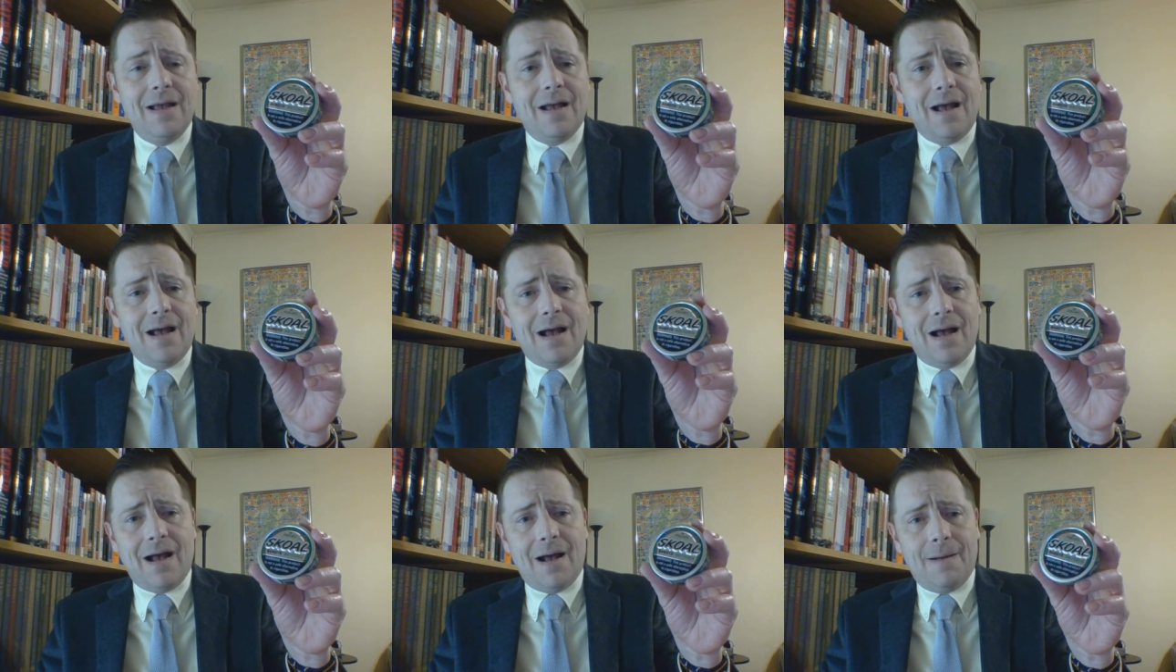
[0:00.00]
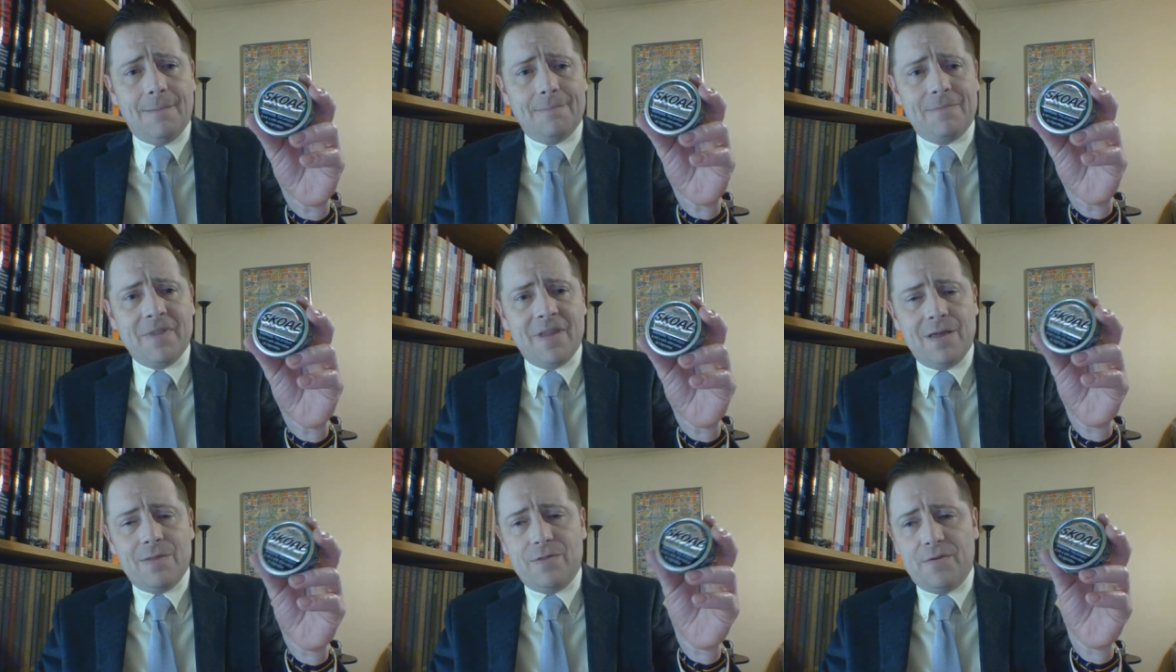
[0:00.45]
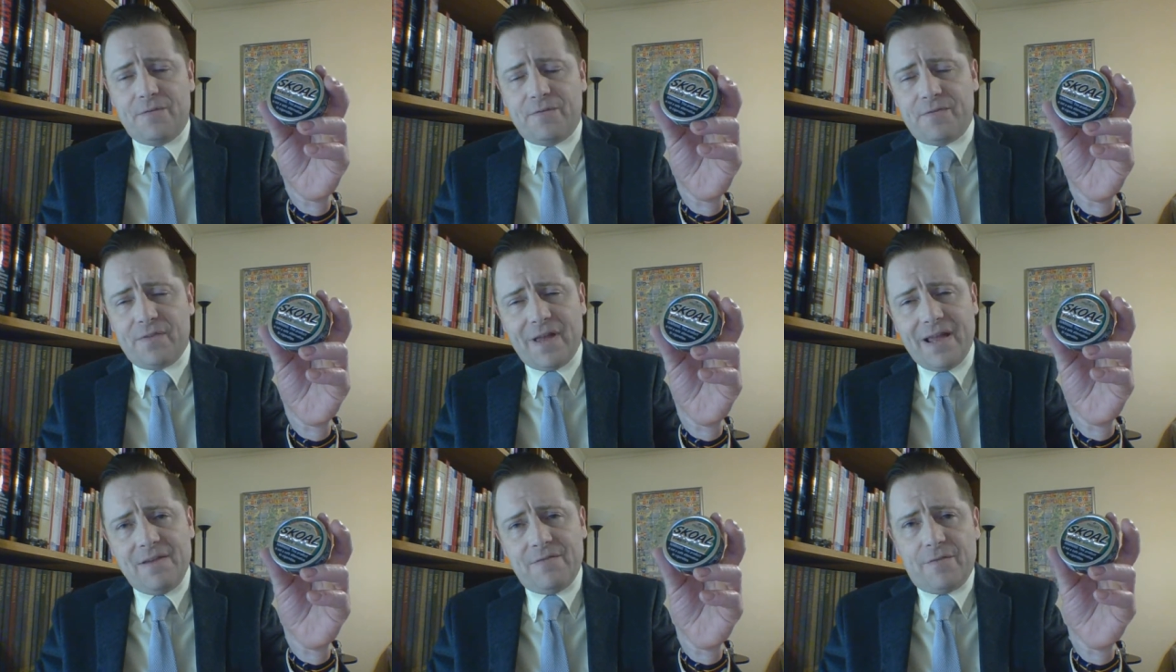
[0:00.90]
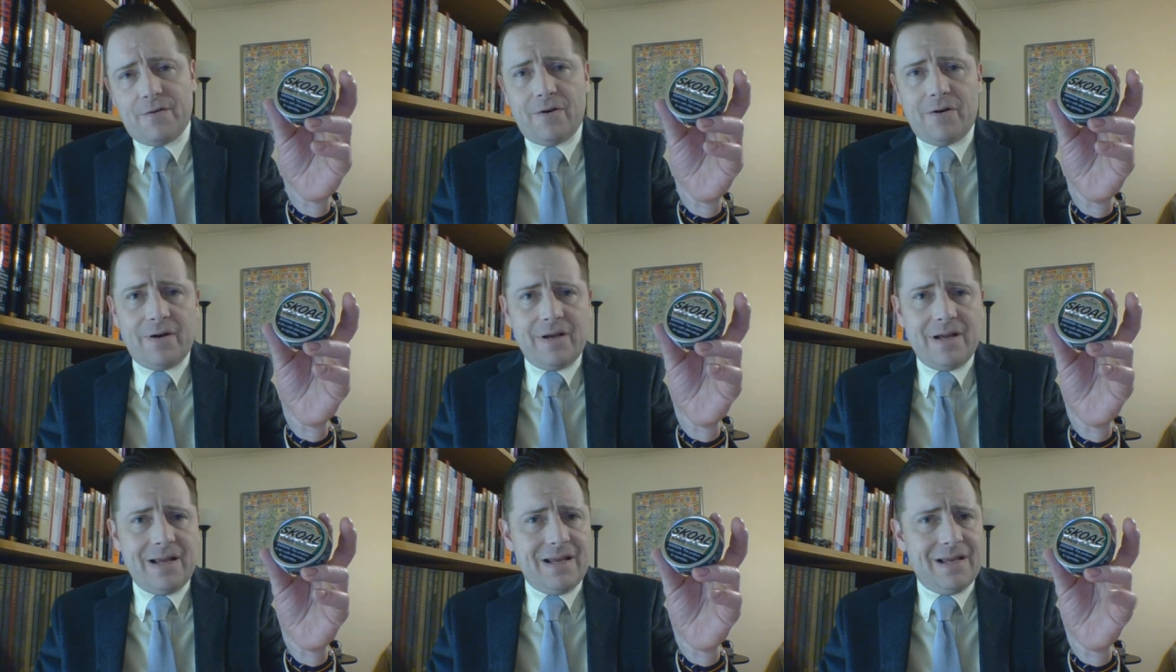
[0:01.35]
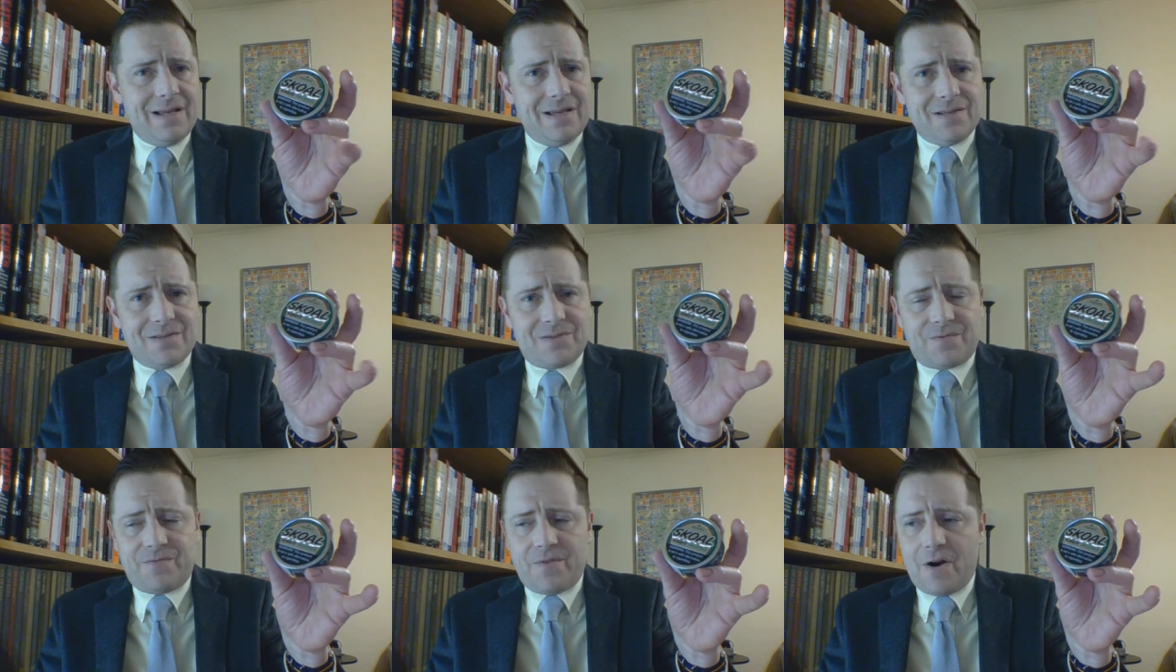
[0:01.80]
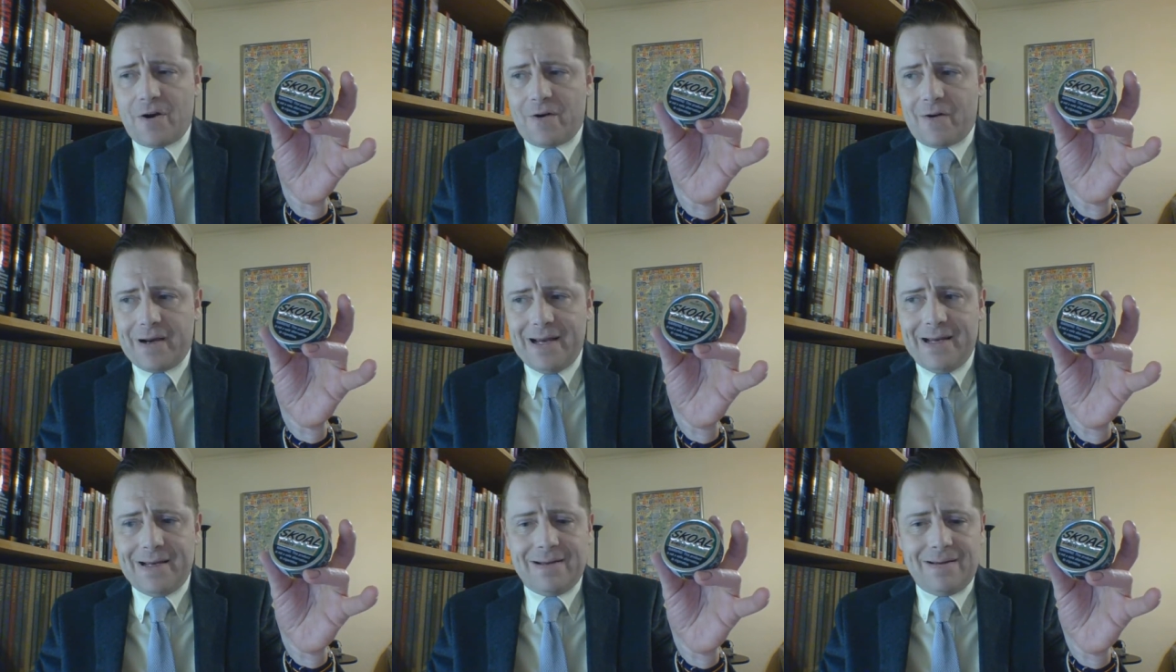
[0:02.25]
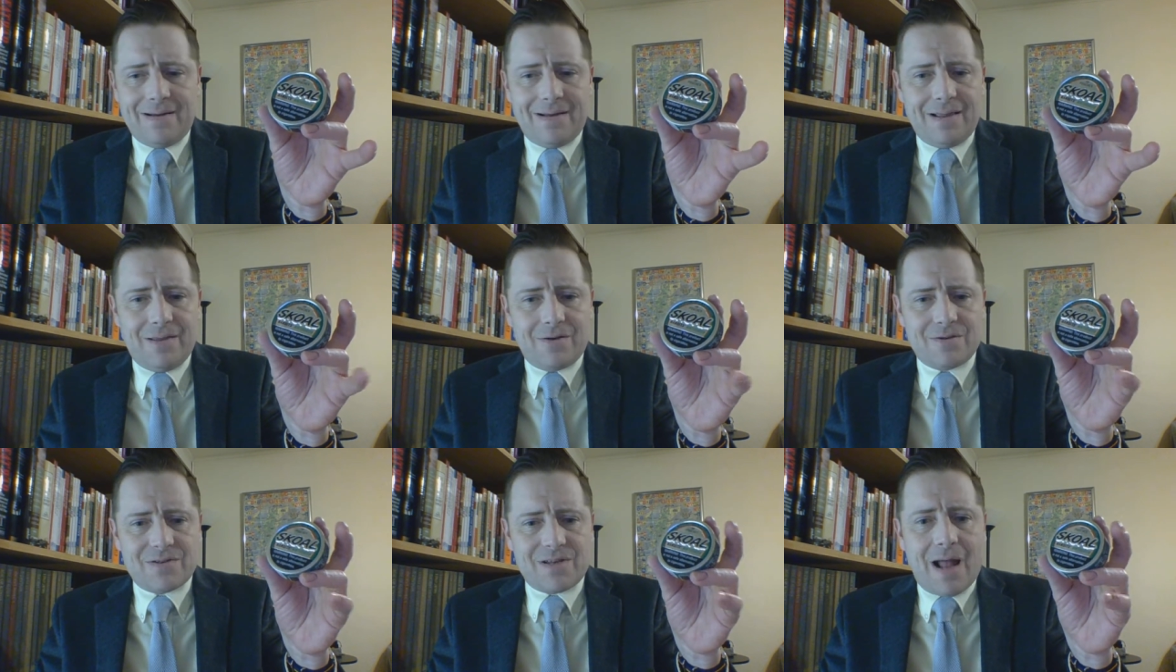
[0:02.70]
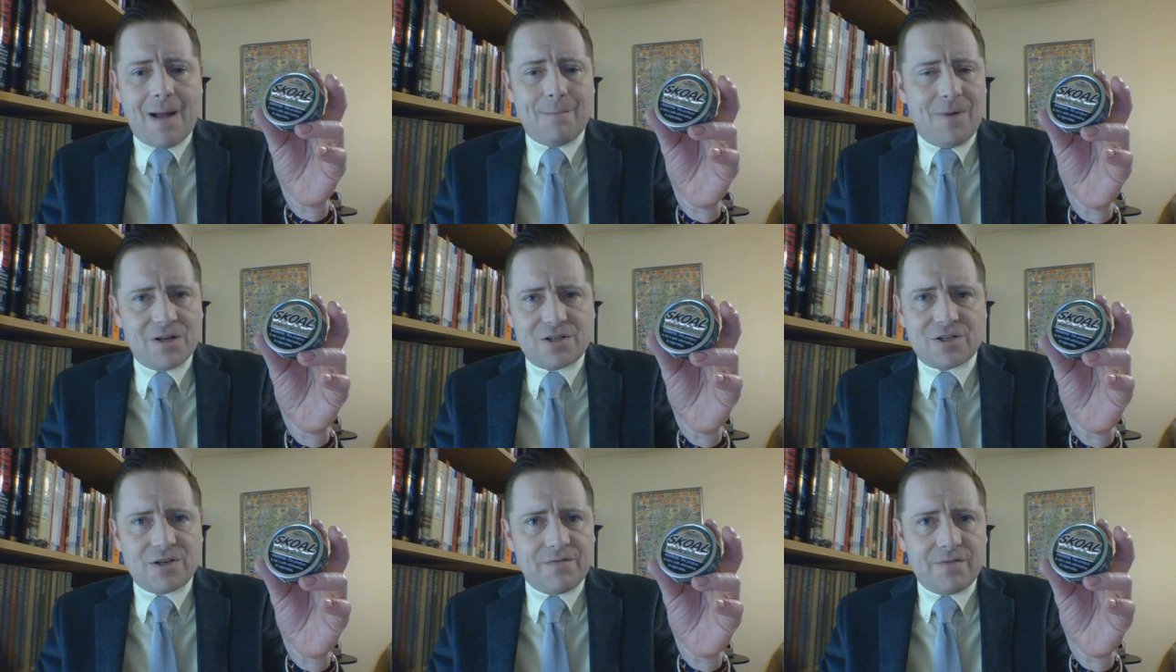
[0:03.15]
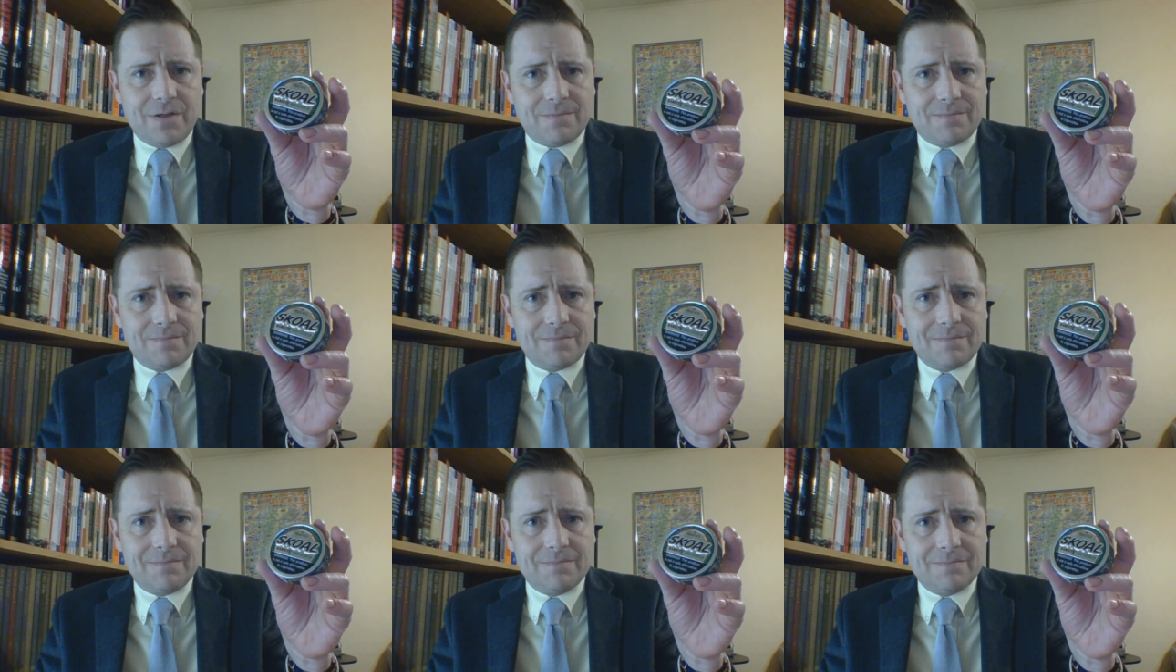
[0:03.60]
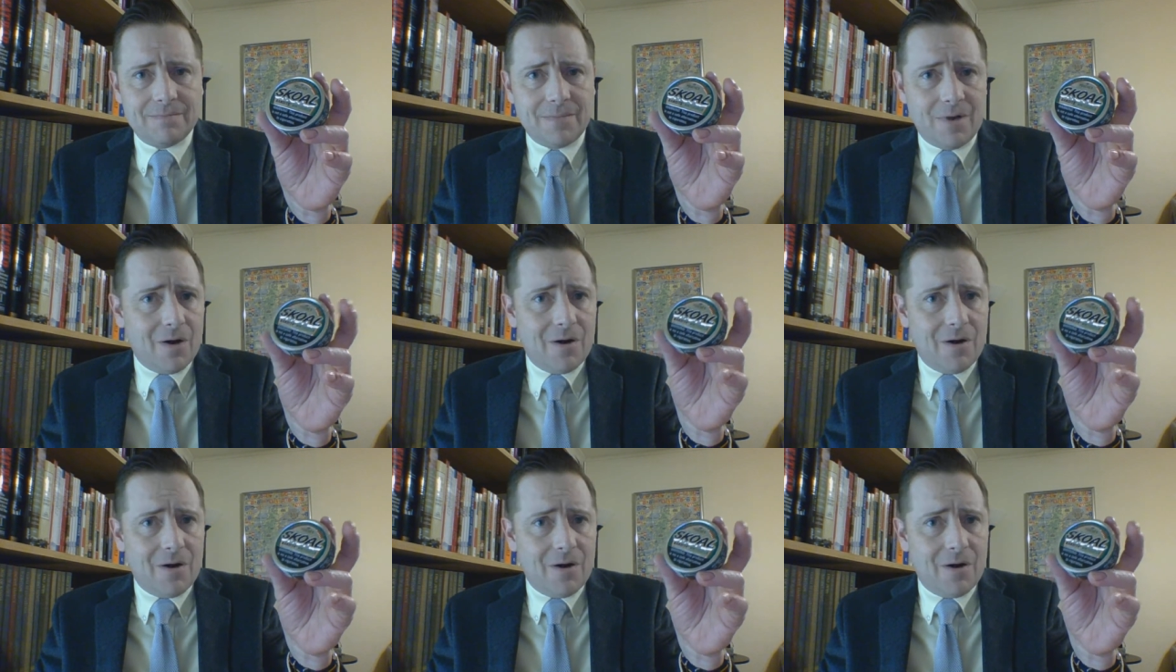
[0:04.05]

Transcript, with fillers: Um, the flavor is very, there's not much of it, all